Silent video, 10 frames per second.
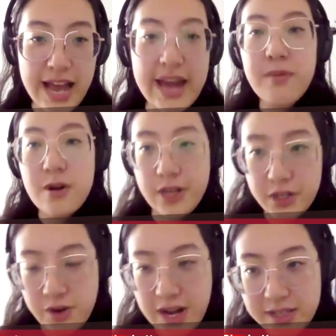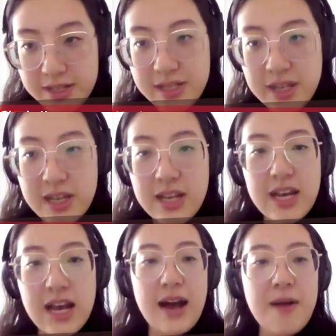and emerging trends.
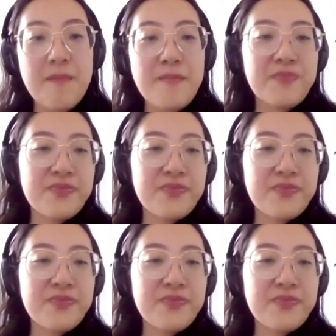Um,